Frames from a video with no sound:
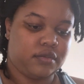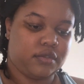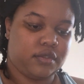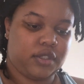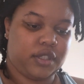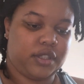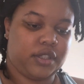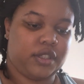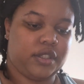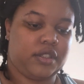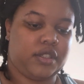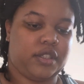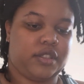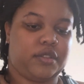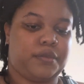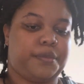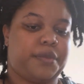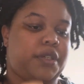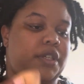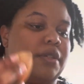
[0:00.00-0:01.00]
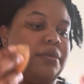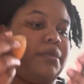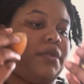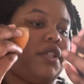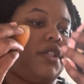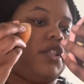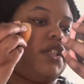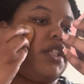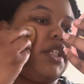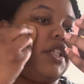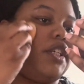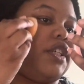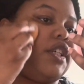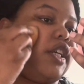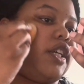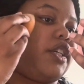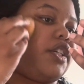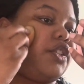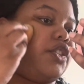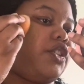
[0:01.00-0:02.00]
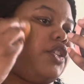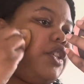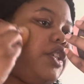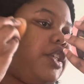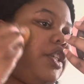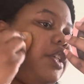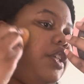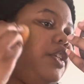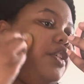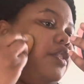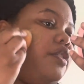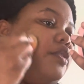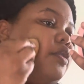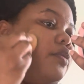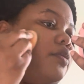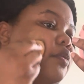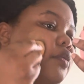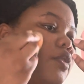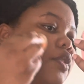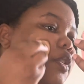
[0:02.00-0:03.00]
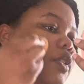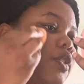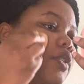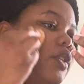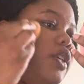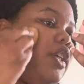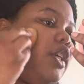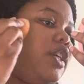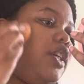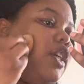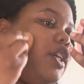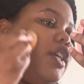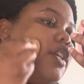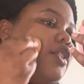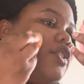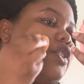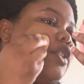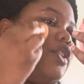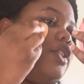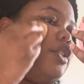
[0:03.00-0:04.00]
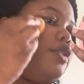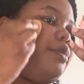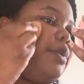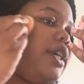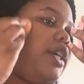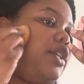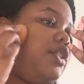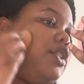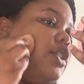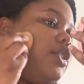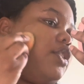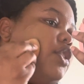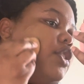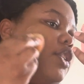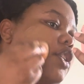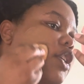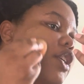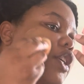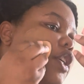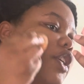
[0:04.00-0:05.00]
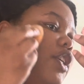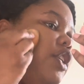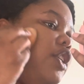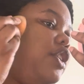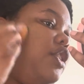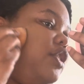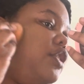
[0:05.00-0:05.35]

I think that's pretty blurring, actually. Okay, I see you, Patrick Starr.